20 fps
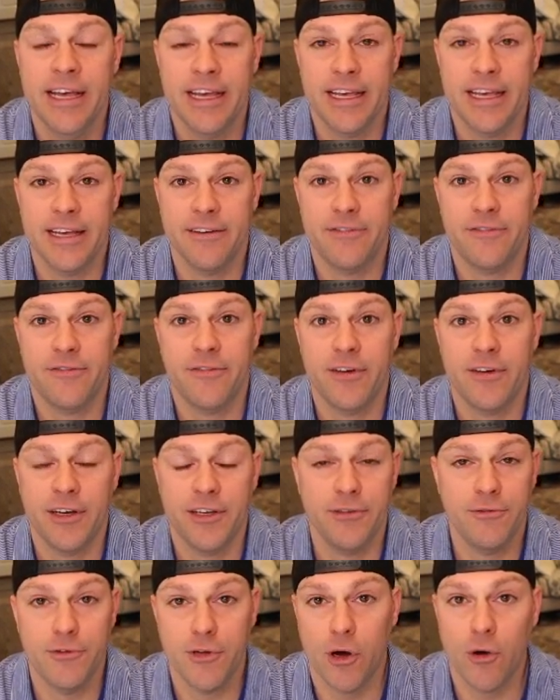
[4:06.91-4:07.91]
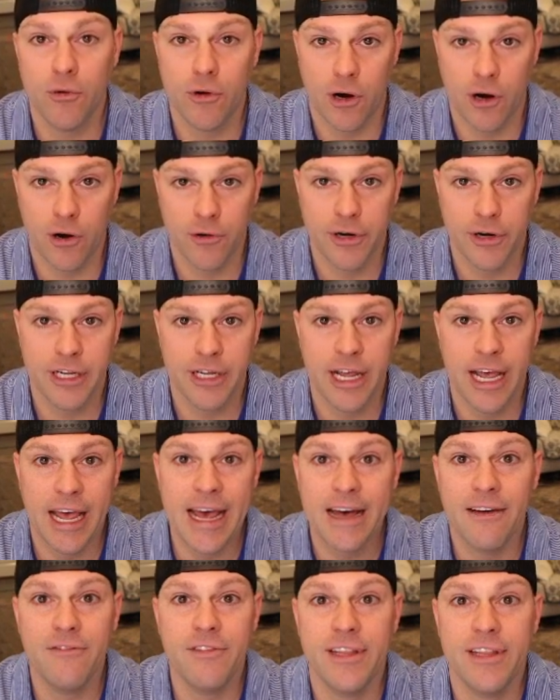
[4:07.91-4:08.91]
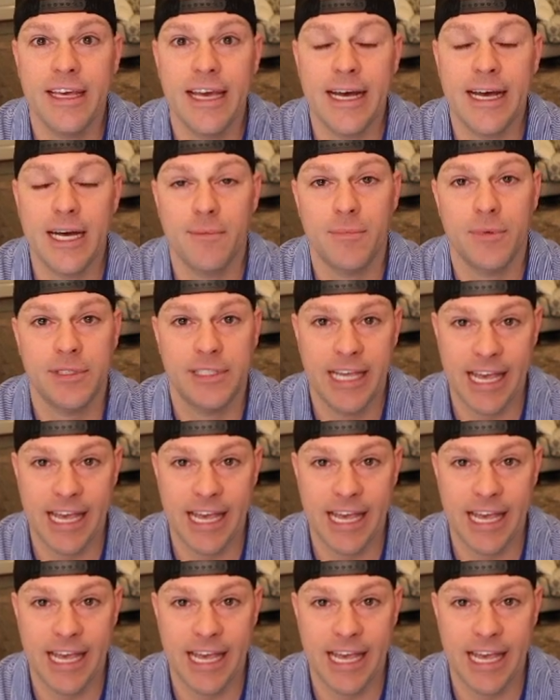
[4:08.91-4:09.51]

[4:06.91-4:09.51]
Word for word: If uh, you don't already have the app,